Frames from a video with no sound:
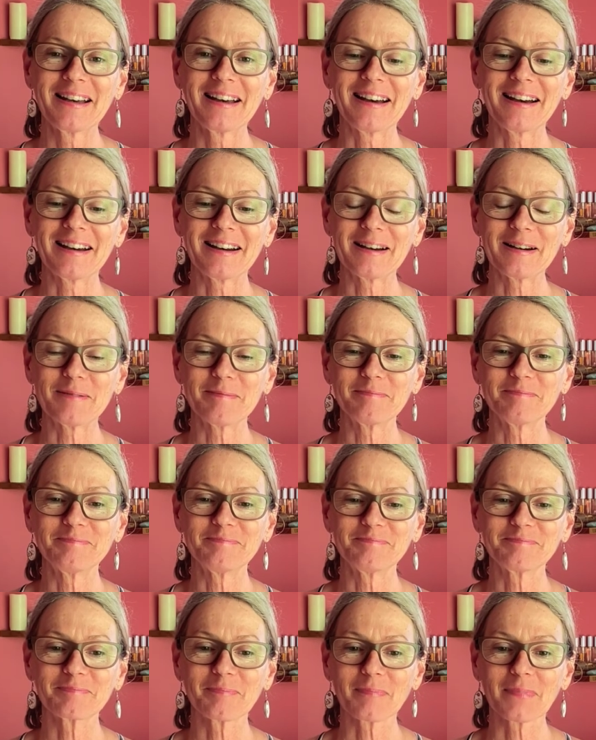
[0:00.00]

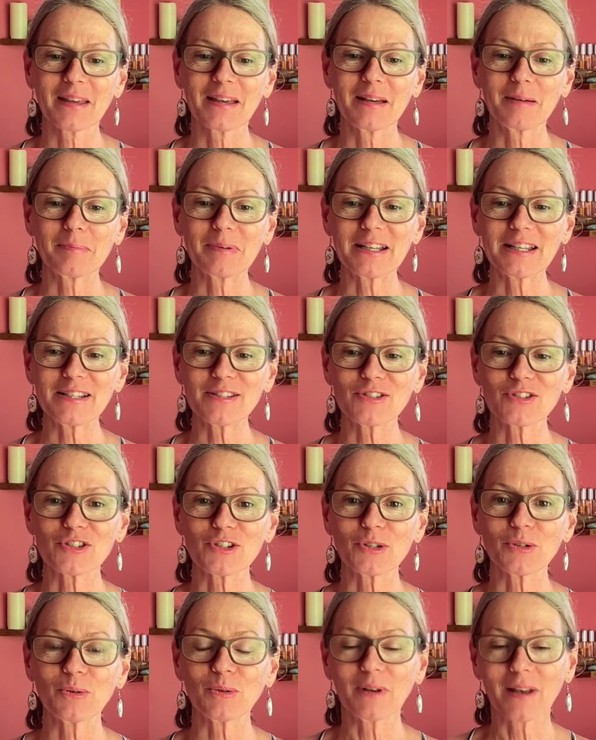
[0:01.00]
Um, please
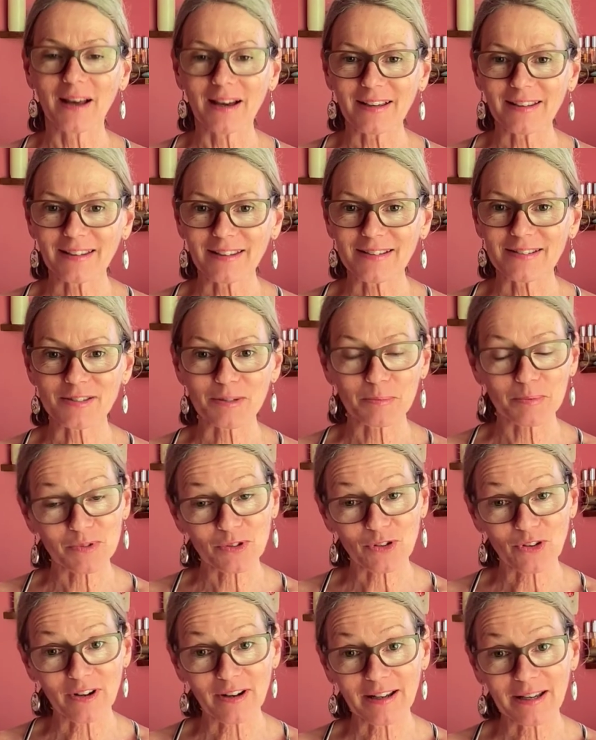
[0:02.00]
do like,
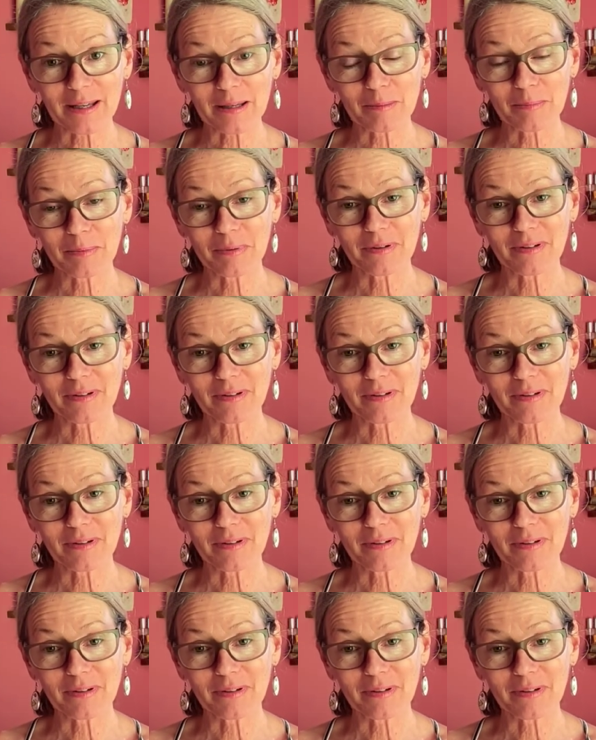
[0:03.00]
subscribe,